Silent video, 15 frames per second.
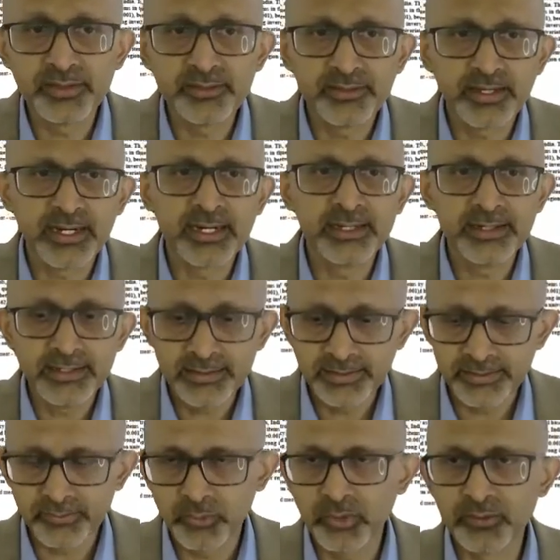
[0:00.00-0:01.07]
and it
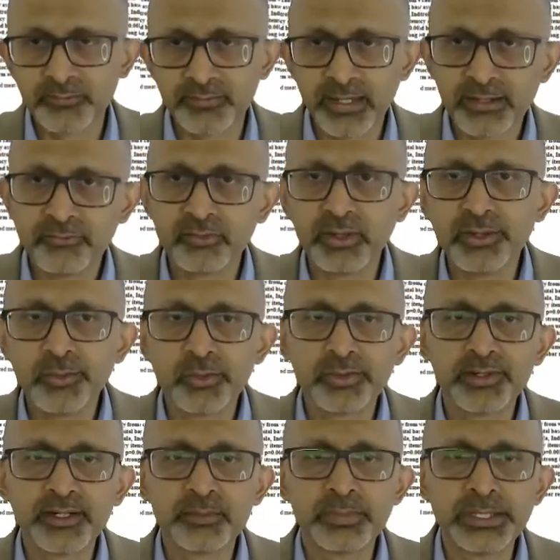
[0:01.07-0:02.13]
was actually quoted
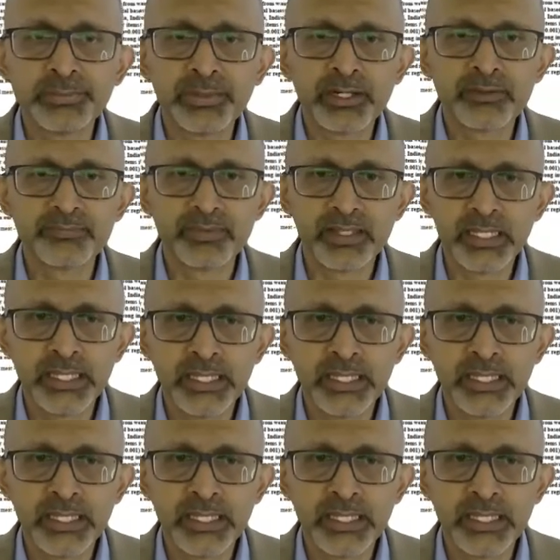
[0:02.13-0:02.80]
by one of the